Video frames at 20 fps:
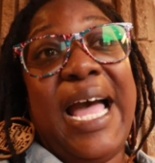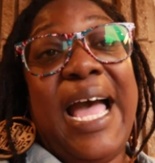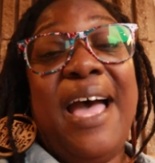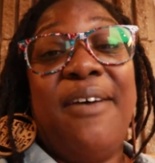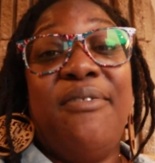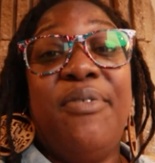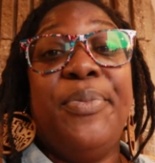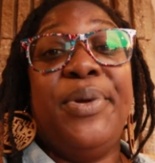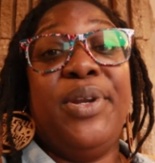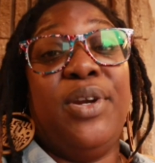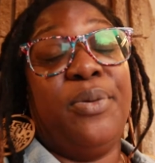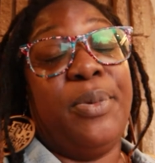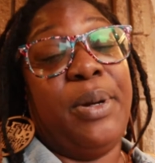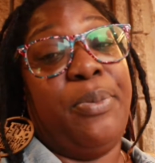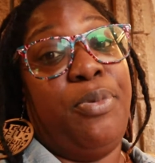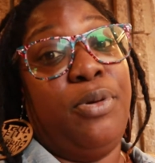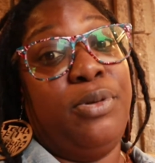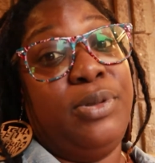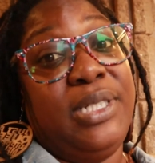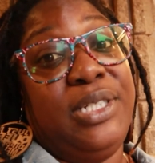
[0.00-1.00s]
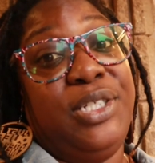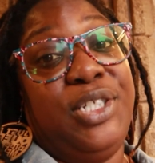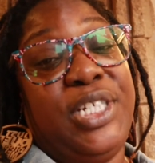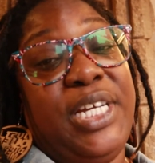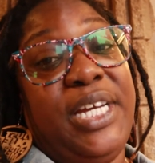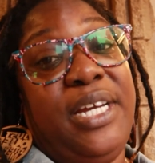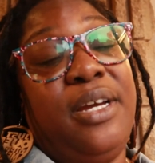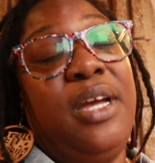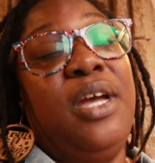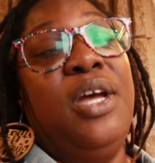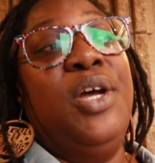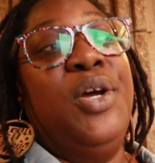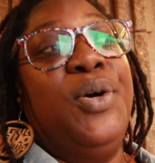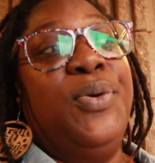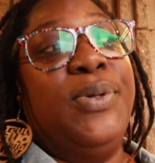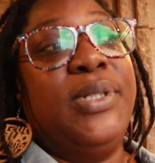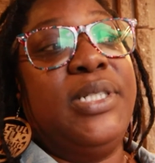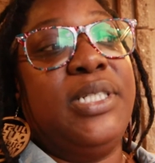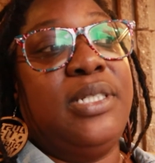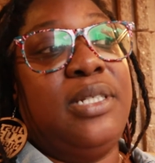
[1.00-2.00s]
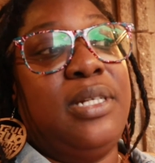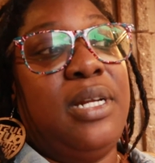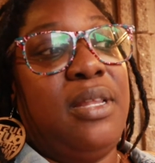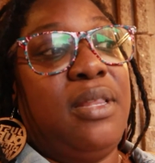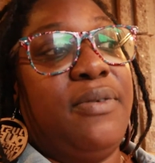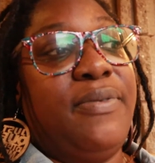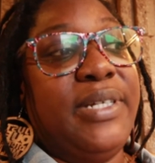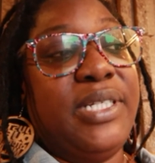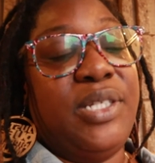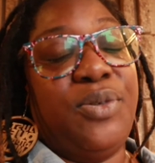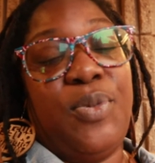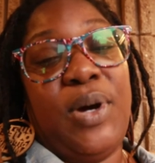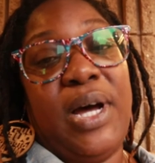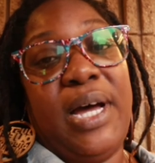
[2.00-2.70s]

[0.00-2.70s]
I haven't been on my protein shake, which is another reason